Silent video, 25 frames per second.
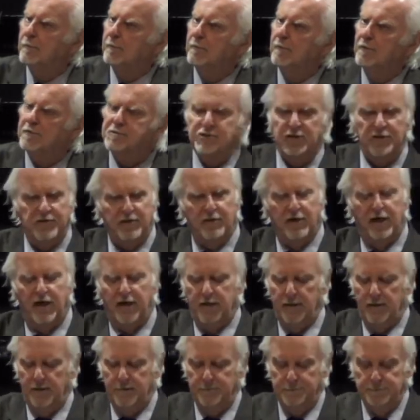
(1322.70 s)
There's a
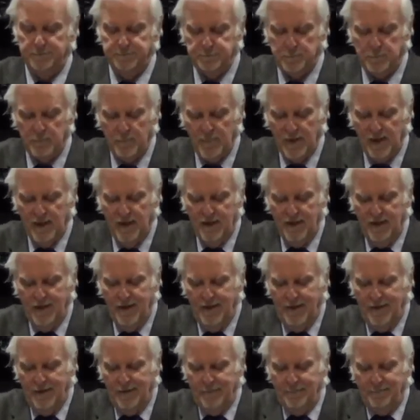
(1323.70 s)
thought.
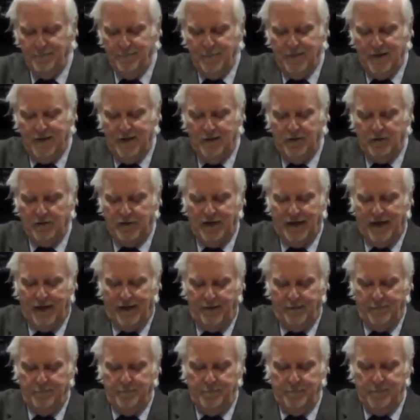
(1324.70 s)

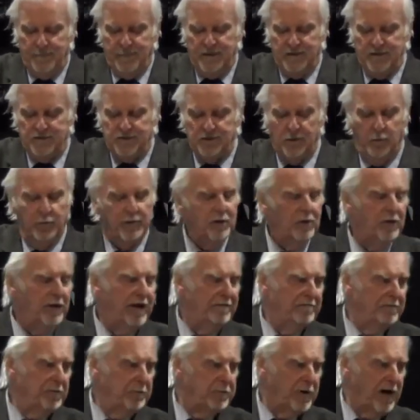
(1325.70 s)
Okay, so we don't
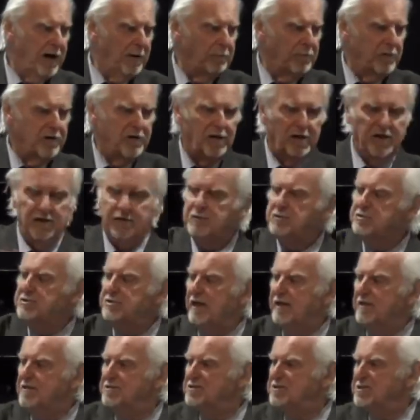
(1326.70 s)
have any problem. We all
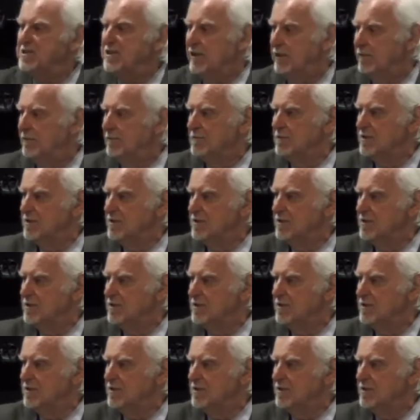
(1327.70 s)
understand sin.